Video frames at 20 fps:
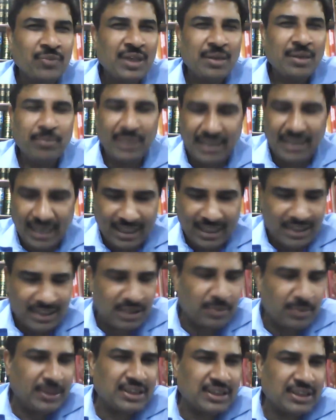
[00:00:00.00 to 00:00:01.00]
Be that as
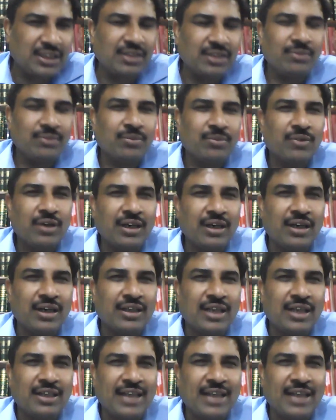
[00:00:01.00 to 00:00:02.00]
it may, sir, uh,
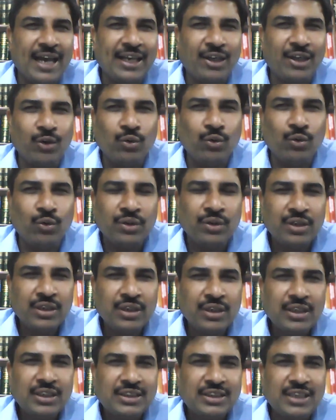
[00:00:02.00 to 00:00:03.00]
thank you.
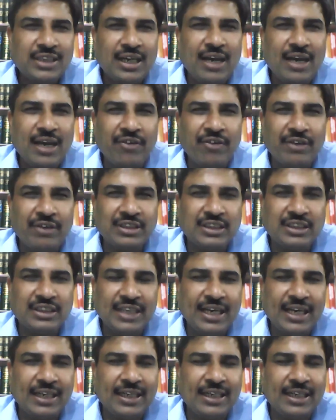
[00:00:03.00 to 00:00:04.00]
Everyone
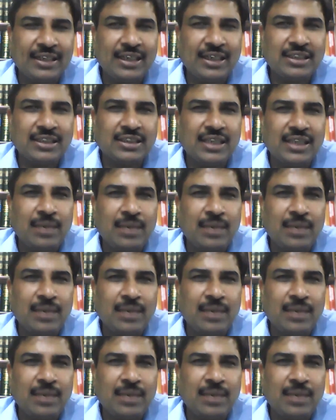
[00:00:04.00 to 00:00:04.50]
stay connected, stay